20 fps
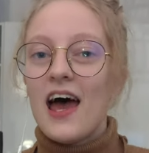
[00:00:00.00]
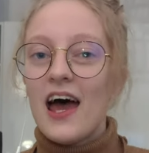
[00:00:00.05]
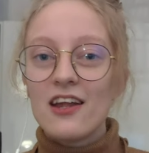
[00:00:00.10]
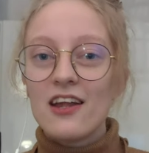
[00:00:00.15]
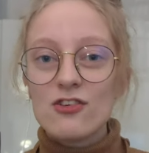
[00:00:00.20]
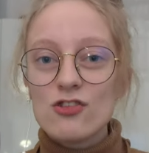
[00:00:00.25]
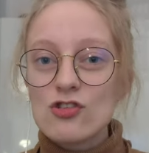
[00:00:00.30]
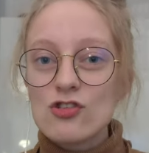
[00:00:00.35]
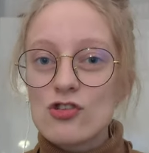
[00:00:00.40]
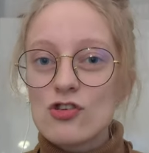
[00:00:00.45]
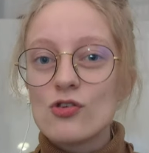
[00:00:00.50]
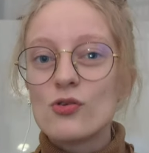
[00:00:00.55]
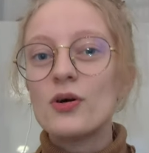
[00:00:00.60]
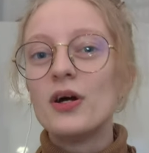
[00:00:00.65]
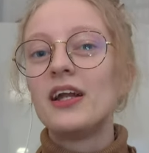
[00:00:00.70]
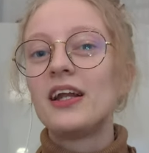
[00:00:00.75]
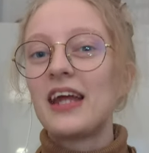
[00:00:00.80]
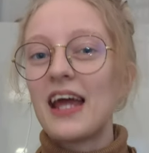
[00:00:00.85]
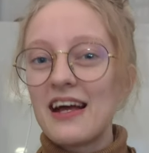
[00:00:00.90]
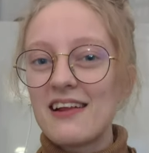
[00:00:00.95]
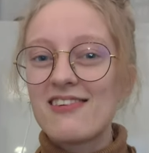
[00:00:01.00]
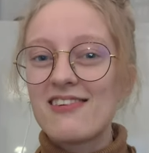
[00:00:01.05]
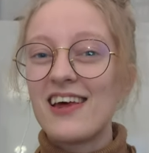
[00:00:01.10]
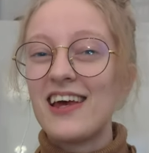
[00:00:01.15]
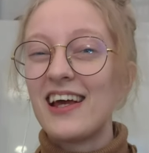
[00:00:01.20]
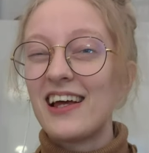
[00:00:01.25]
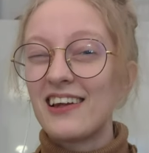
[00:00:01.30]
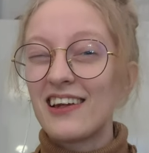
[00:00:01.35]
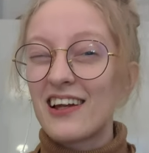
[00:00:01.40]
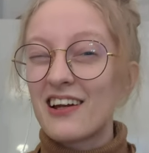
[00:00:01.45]
and two, it can
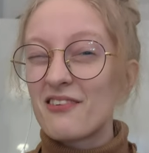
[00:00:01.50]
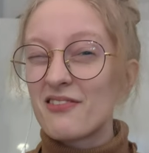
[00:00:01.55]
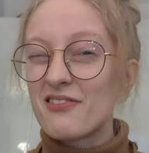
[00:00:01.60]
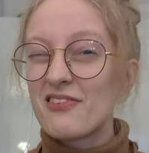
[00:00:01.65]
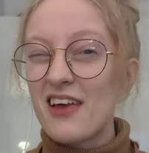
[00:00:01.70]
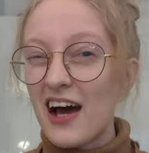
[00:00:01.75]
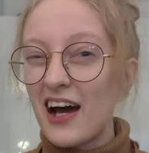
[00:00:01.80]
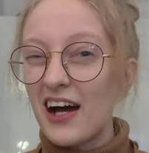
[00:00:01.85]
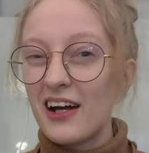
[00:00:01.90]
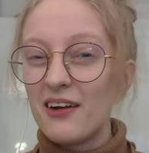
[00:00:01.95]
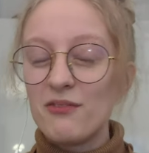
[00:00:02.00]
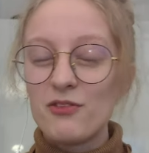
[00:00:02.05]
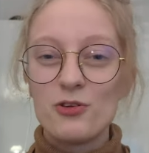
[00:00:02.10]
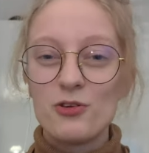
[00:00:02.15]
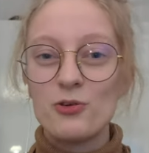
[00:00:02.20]
take a lot of time